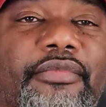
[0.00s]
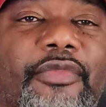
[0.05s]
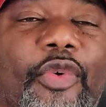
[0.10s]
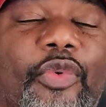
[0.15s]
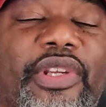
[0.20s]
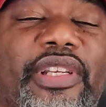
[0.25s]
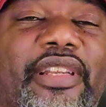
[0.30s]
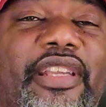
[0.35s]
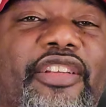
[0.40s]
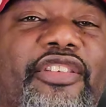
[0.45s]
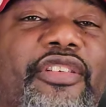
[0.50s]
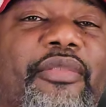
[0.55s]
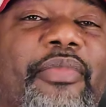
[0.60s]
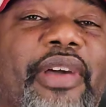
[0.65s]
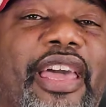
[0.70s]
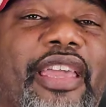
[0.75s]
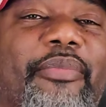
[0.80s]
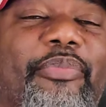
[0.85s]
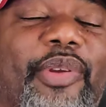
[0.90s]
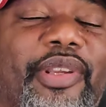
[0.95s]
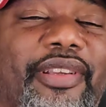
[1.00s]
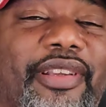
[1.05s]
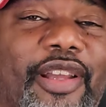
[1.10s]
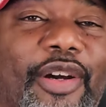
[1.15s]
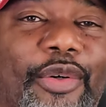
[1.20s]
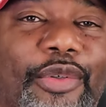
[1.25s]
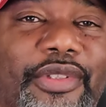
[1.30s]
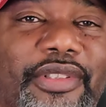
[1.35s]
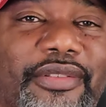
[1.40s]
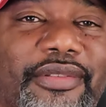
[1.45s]
We need you back, Pete
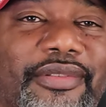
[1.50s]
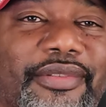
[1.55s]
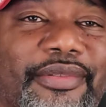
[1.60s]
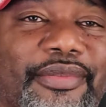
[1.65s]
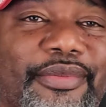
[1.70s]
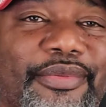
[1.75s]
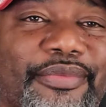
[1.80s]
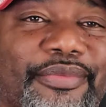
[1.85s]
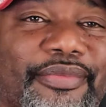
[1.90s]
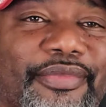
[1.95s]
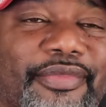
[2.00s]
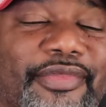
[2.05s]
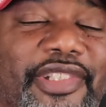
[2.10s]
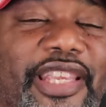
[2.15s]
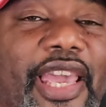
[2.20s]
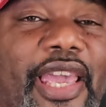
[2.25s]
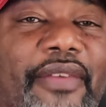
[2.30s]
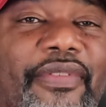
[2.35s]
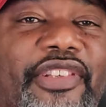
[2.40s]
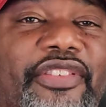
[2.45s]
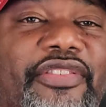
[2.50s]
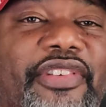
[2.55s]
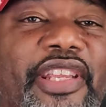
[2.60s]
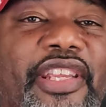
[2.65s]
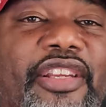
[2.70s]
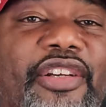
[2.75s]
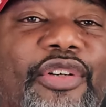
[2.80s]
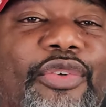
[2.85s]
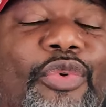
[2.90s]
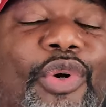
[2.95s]
Golden. Kevin
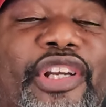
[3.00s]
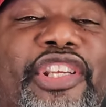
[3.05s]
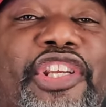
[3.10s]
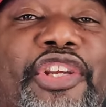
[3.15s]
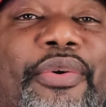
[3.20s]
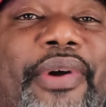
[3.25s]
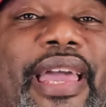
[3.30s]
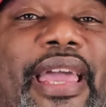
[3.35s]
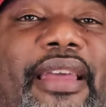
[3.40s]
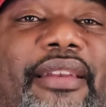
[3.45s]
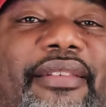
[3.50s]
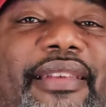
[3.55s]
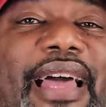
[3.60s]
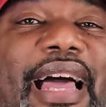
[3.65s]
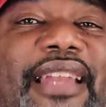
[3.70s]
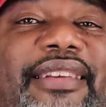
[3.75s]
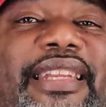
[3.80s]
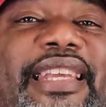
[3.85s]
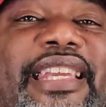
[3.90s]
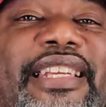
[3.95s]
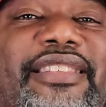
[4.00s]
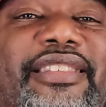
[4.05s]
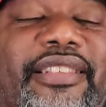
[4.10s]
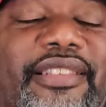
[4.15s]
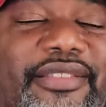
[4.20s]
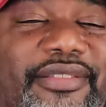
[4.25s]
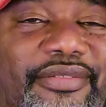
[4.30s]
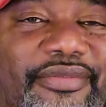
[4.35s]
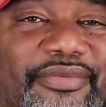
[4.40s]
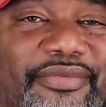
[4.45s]
Steele, where you at? I need you.